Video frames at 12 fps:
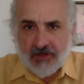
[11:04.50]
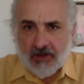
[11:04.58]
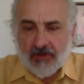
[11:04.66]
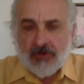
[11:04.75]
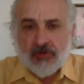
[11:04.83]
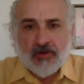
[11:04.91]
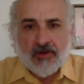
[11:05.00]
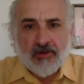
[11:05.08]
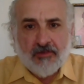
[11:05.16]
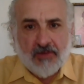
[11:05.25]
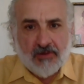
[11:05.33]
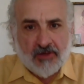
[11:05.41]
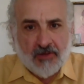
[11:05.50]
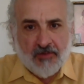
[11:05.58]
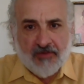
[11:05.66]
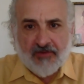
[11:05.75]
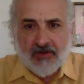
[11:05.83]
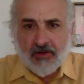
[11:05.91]
done during the buildup
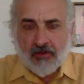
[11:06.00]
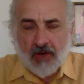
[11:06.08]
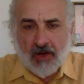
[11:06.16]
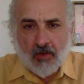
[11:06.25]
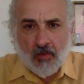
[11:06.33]
of the Iraq